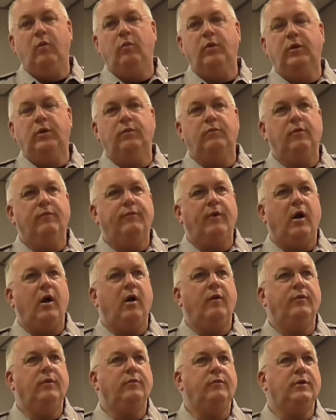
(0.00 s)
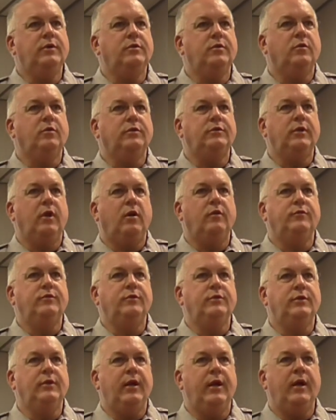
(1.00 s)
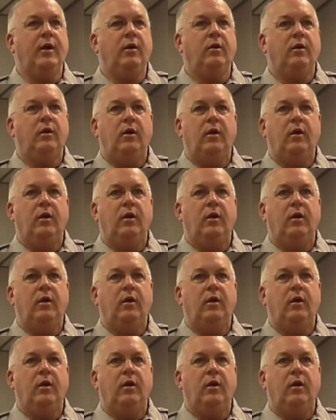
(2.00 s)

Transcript: with the revolving resource officers now,